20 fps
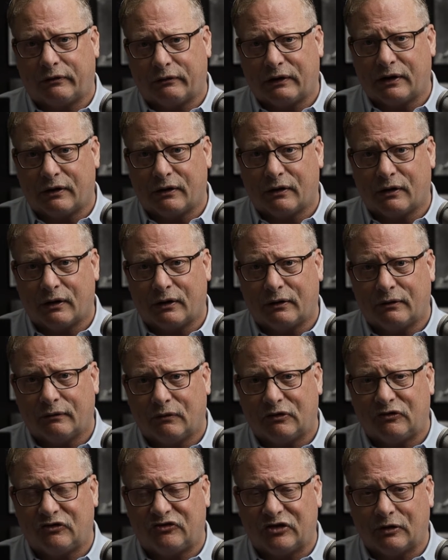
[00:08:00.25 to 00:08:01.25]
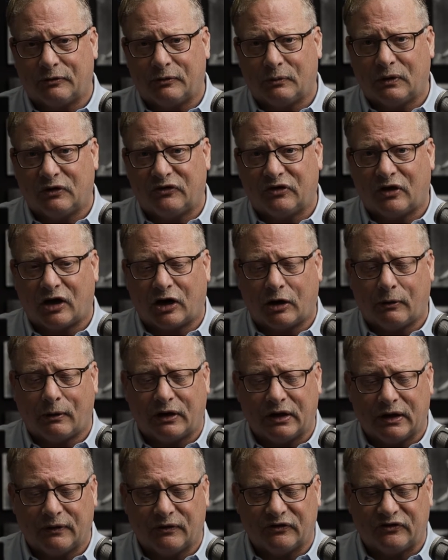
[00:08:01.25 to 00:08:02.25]
gray card, which is something we talk
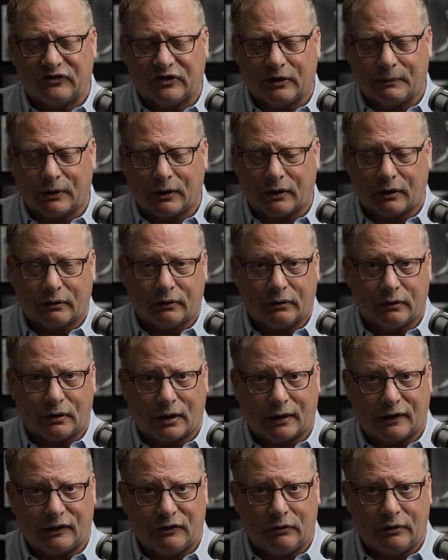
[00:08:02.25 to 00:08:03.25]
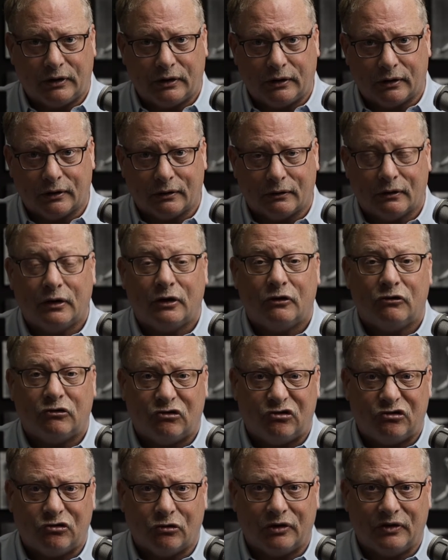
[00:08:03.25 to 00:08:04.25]
about in the seminar. Not going to do it here,
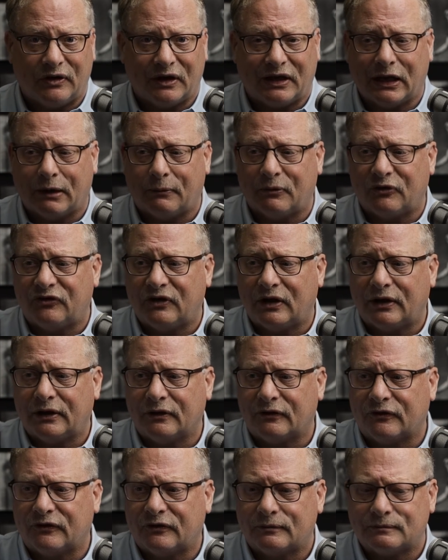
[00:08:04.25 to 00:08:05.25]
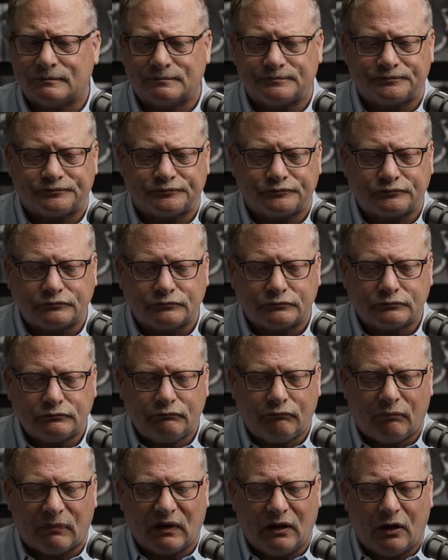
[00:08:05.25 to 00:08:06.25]
just showing the camera settings.
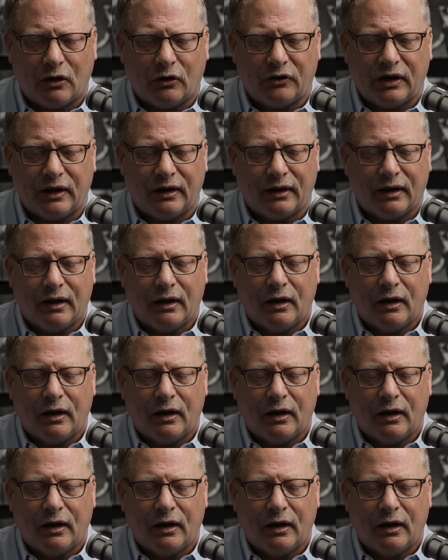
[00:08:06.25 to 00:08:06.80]
Okay,